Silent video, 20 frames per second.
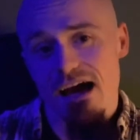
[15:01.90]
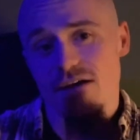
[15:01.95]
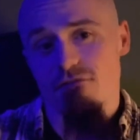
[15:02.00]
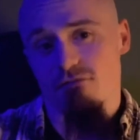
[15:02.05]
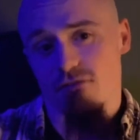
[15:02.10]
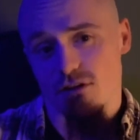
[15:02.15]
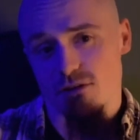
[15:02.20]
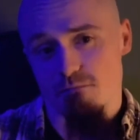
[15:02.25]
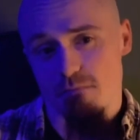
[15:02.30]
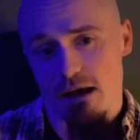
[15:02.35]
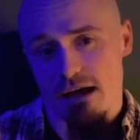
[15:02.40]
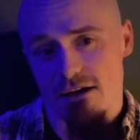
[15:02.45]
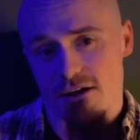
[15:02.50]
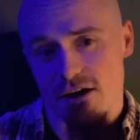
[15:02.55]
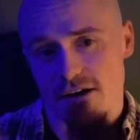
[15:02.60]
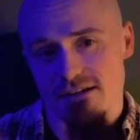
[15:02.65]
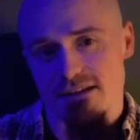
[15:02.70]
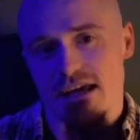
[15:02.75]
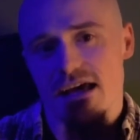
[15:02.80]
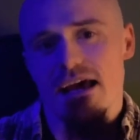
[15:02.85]
and flushed back
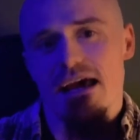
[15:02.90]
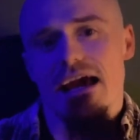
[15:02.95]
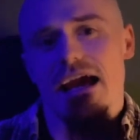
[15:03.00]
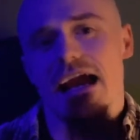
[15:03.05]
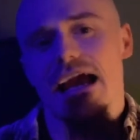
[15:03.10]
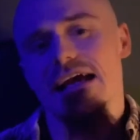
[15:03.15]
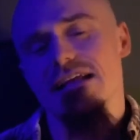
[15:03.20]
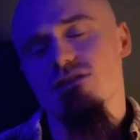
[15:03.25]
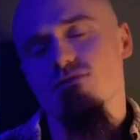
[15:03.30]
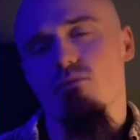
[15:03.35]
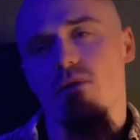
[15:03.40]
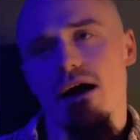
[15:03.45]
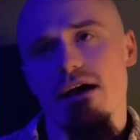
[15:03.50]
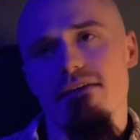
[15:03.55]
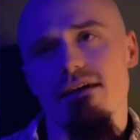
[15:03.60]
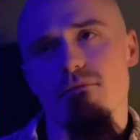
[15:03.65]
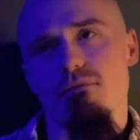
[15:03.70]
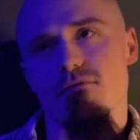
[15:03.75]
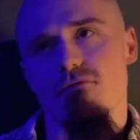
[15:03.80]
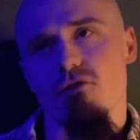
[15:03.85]
out. Hence why
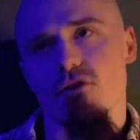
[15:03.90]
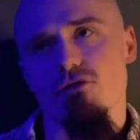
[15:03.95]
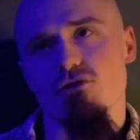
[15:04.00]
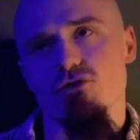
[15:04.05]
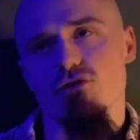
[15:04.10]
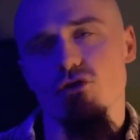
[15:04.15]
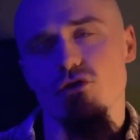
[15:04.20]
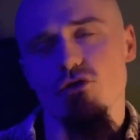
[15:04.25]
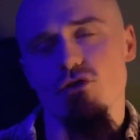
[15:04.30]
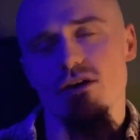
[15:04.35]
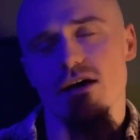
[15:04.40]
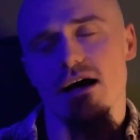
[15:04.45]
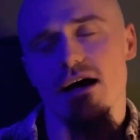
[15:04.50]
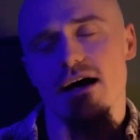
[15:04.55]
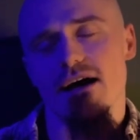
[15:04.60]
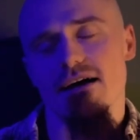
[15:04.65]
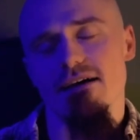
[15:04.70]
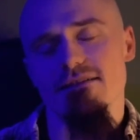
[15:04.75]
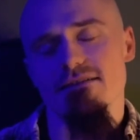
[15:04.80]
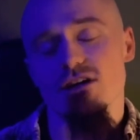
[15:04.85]
they refer to
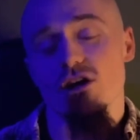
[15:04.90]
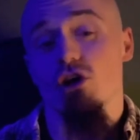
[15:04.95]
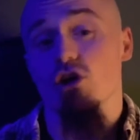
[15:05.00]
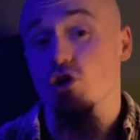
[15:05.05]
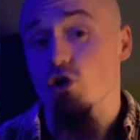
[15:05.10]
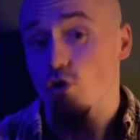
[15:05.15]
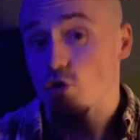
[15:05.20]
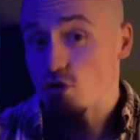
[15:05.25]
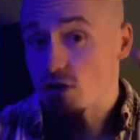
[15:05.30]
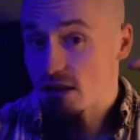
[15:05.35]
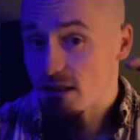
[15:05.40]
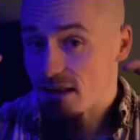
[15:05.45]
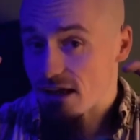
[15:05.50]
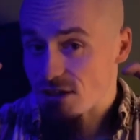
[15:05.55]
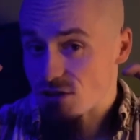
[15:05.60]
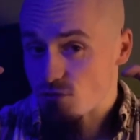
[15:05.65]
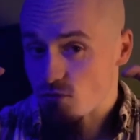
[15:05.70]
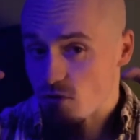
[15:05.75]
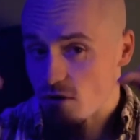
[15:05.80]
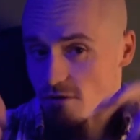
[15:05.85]
as good
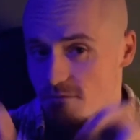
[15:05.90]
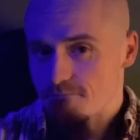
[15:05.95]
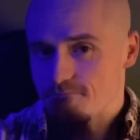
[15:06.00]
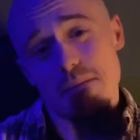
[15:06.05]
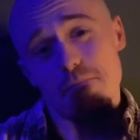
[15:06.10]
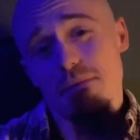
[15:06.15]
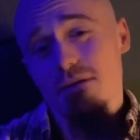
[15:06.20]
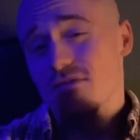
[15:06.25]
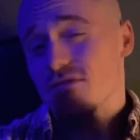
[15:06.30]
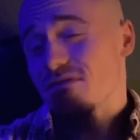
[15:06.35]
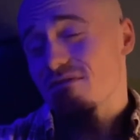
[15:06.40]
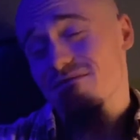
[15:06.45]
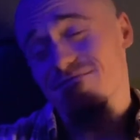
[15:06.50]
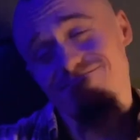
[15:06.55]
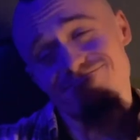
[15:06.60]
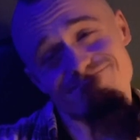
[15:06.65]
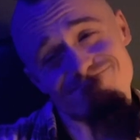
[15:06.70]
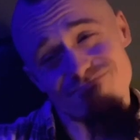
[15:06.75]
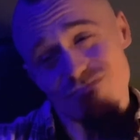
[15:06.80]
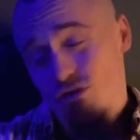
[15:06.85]
cholesterol. But
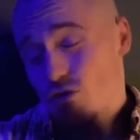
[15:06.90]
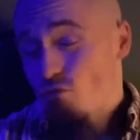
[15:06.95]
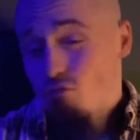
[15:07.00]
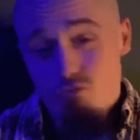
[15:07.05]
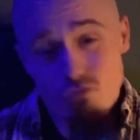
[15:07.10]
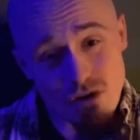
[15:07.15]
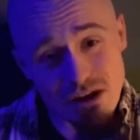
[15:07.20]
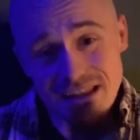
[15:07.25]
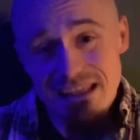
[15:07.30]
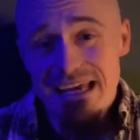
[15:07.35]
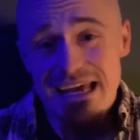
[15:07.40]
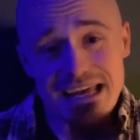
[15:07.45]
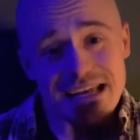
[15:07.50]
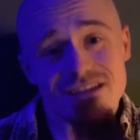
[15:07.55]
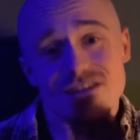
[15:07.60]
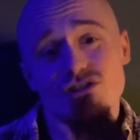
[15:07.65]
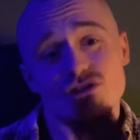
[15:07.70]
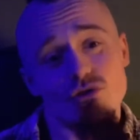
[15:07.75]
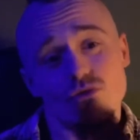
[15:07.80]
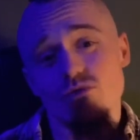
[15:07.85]
there really
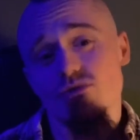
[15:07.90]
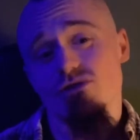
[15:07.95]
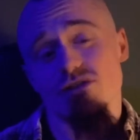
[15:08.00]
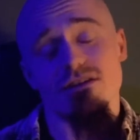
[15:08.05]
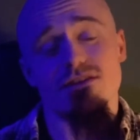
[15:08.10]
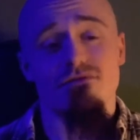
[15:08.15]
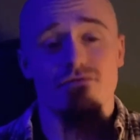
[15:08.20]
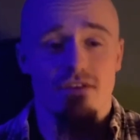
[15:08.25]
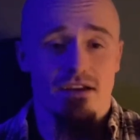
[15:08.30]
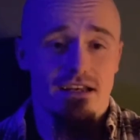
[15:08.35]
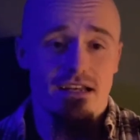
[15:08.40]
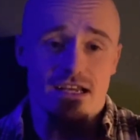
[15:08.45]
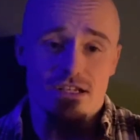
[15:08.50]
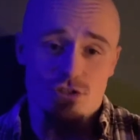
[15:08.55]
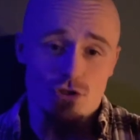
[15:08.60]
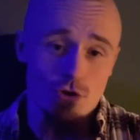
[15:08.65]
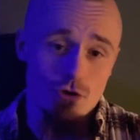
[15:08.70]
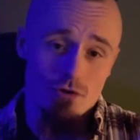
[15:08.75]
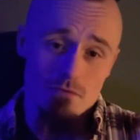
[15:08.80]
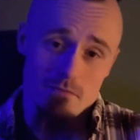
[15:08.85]
is no such thing as
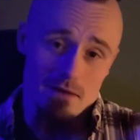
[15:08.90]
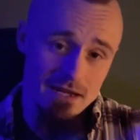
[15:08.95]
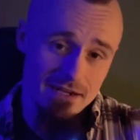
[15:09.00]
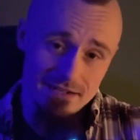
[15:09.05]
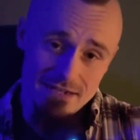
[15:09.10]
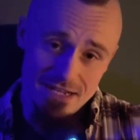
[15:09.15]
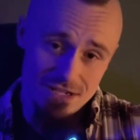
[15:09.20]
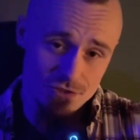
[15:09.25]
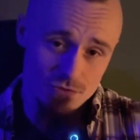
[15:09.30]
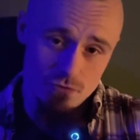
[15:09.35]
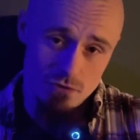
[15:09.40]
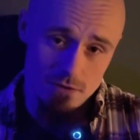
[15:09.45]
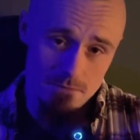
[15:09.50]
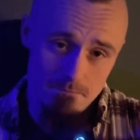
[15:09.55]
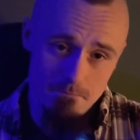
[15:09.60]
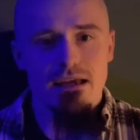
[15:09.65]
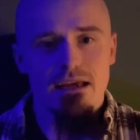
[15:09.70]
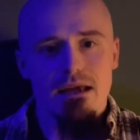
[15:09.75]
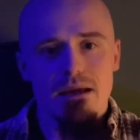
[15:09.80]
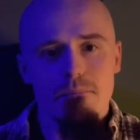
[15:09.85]
good and bad cholesterol,
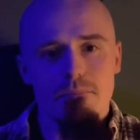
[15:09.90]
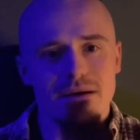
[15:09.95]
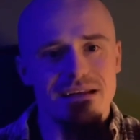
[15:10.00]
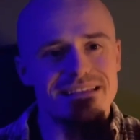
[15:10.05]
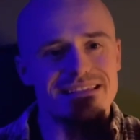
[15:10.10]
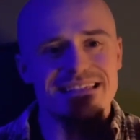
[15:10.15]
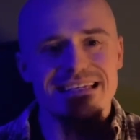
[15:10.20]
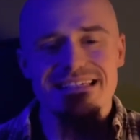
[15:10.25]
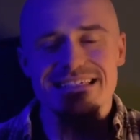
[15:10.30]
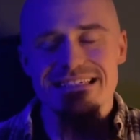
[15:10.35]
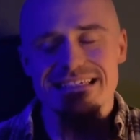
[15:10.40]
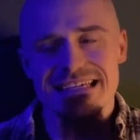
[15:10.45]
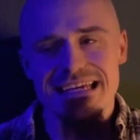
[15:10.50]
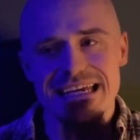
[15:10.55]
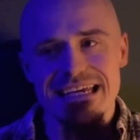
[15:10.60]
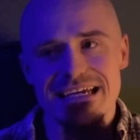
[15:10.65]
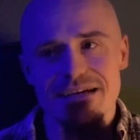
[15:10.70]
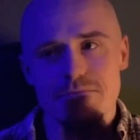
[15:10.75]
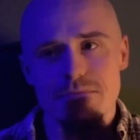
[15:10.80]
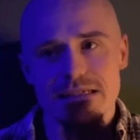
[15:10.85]
but it's the
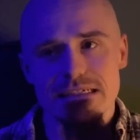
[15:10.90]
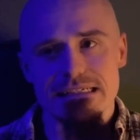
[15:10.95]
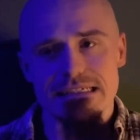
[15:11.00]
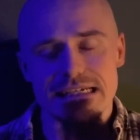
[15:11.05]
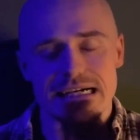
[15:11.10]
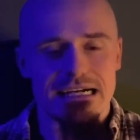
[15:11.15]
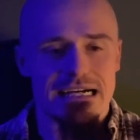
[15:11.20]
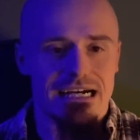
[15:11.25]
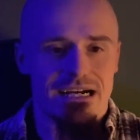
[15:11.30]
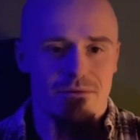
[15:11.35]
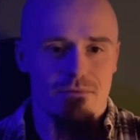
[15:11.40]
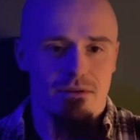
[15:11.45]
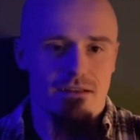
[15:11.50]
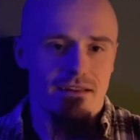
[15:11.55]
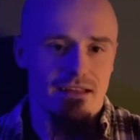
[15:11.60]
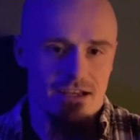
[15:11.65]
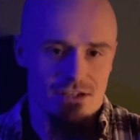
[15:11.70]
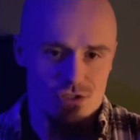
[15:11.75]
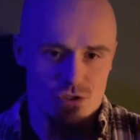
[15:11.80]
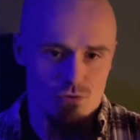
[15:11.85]
same damn
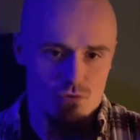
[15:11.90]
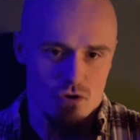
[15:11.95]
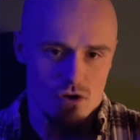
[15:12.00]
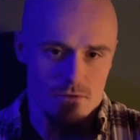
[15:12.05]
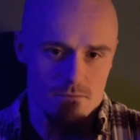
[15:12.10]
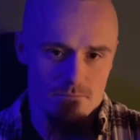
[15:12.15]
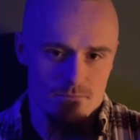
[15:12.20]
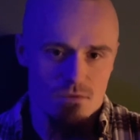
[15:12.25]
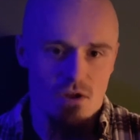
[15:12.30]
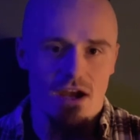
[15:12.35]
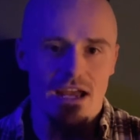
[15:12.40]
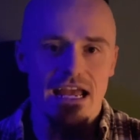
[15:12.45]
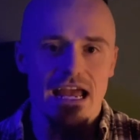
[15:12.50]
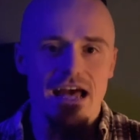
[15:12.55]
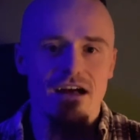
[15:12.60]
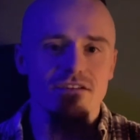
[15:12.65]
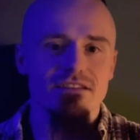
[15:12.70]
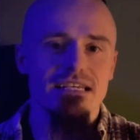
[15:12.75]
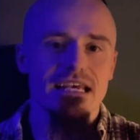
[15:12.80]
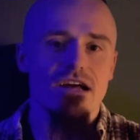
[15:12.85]
cholesterol. Now,
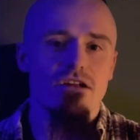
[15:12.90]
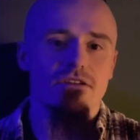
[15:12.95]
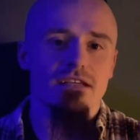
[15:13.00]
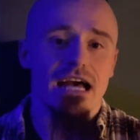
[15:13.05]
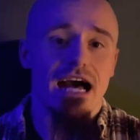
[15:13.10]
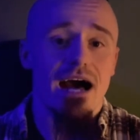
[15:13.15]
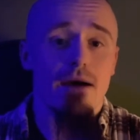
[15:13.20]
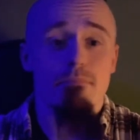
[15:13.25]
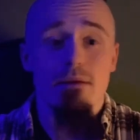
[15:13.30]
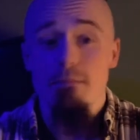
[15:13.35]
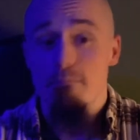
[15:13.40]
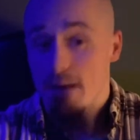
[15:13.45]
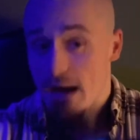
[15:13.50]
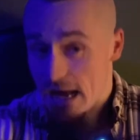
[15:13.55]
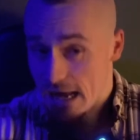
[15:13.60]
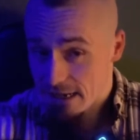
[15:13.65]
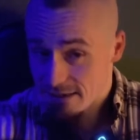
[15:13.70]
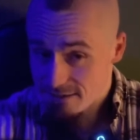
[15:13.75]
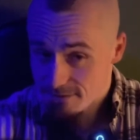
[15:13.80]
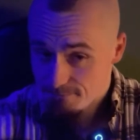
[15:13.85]
LDL can be
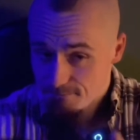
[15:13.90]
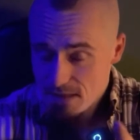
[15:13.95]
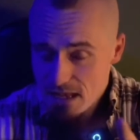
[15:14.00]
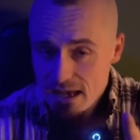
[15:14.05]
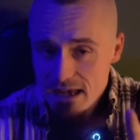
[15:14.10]
bad